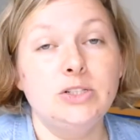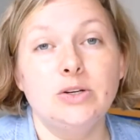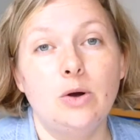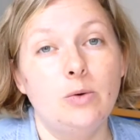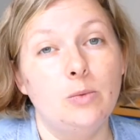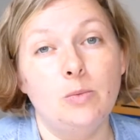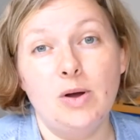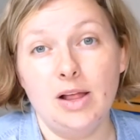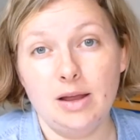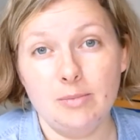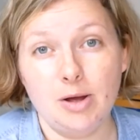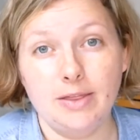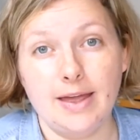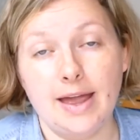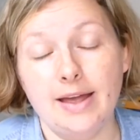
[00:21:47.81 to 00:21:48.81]
while I'm
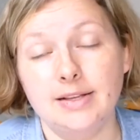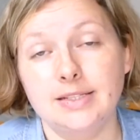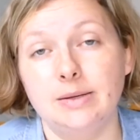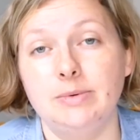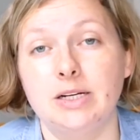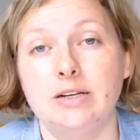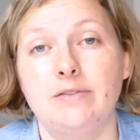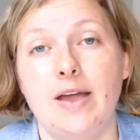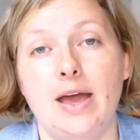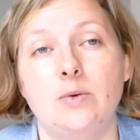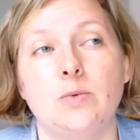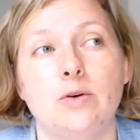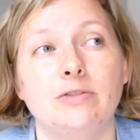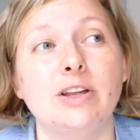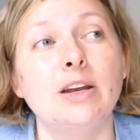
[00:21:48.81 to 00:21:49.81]
on the subject of
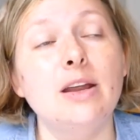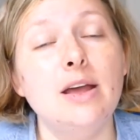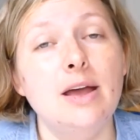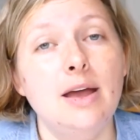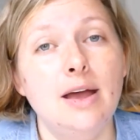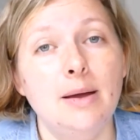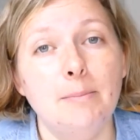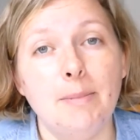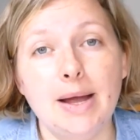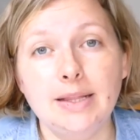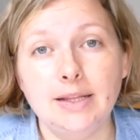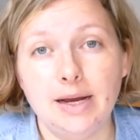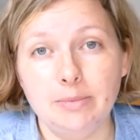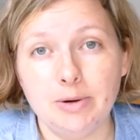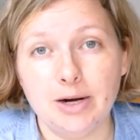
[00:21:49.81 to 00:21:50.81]
handwoven, my
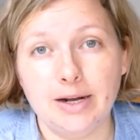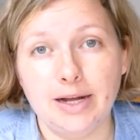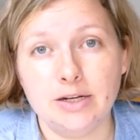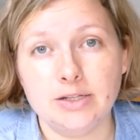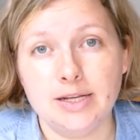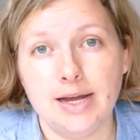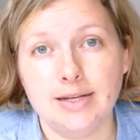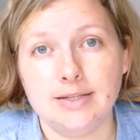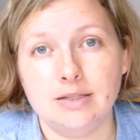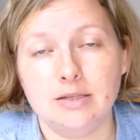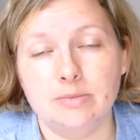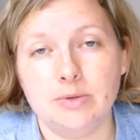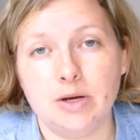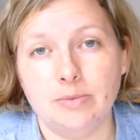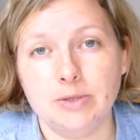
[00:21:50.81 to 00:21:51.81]
library actually has a
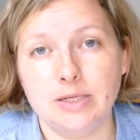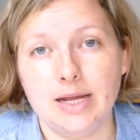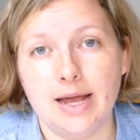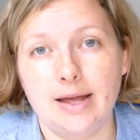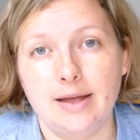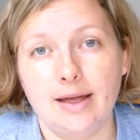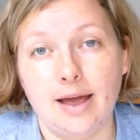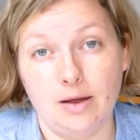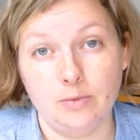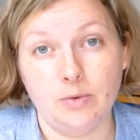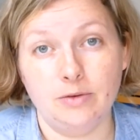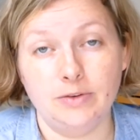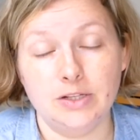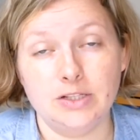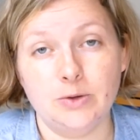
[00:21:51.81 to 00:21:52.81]
subscription to
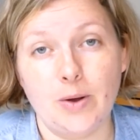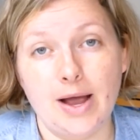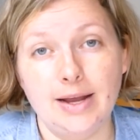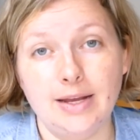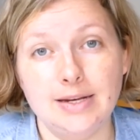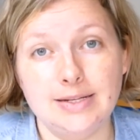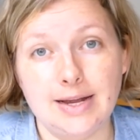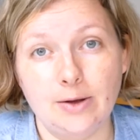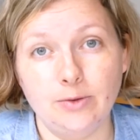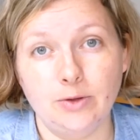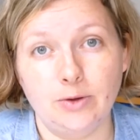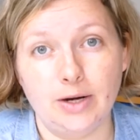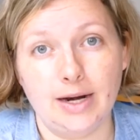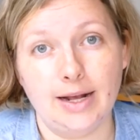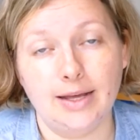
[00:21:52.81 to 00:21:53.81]
handwoven, so I can
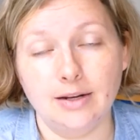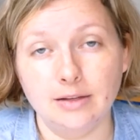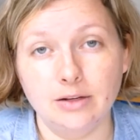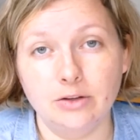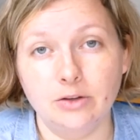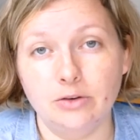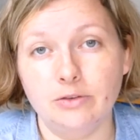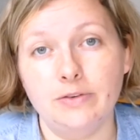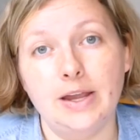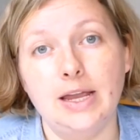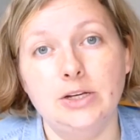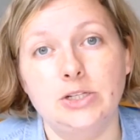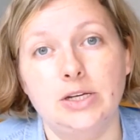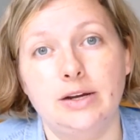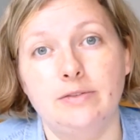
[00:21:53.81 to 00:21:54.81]
download it. I get a little
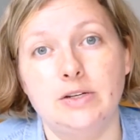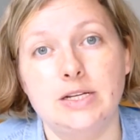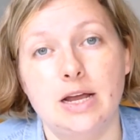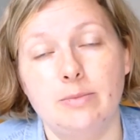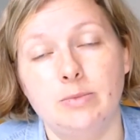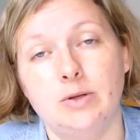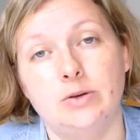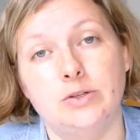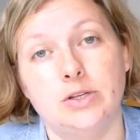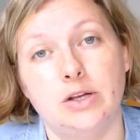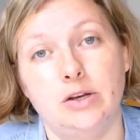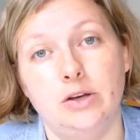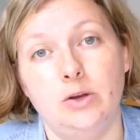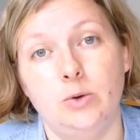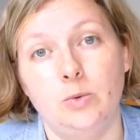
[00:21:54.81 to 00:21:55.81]
notification every time there's a
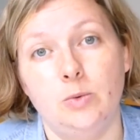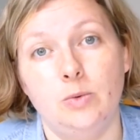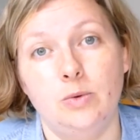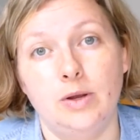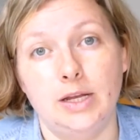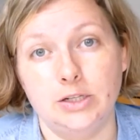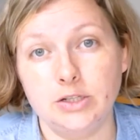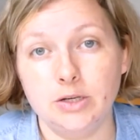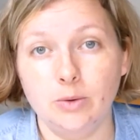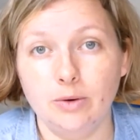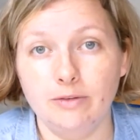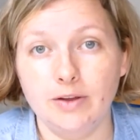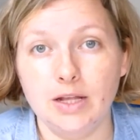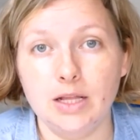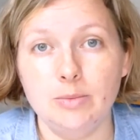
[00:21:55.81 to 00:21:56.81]
new issue
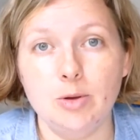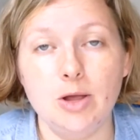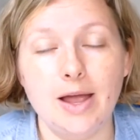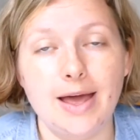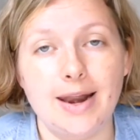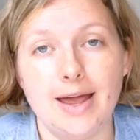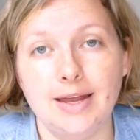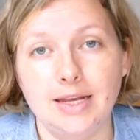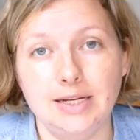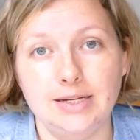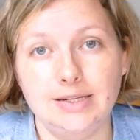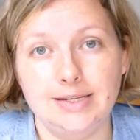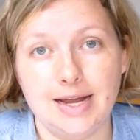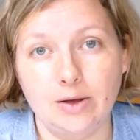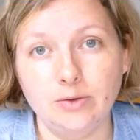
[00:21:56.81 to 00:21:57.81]
available, and I
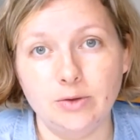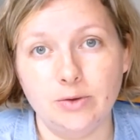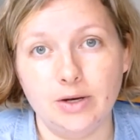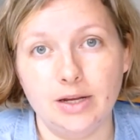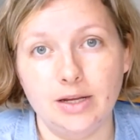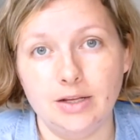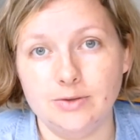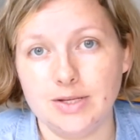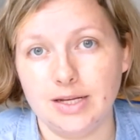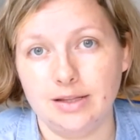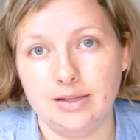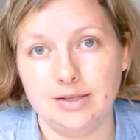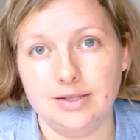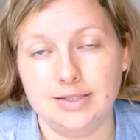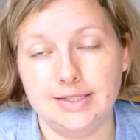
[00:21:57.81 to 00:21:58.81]
can download it using
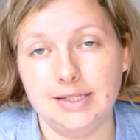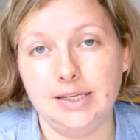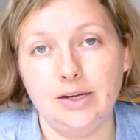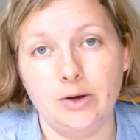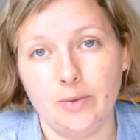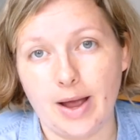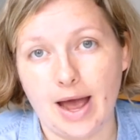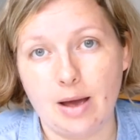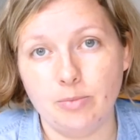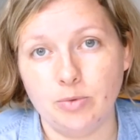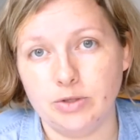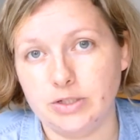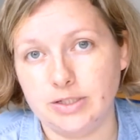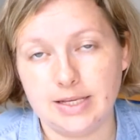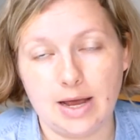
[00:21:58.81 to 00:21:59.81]
the Zinio app,
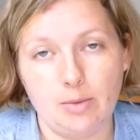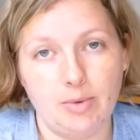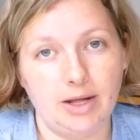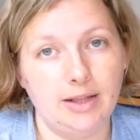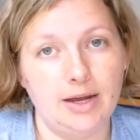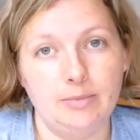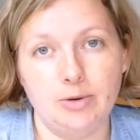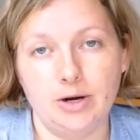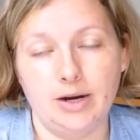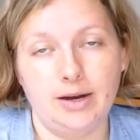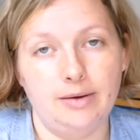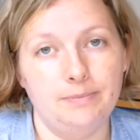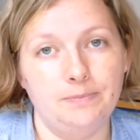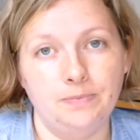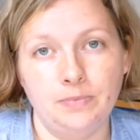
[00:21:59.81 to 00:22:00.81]
which is how my library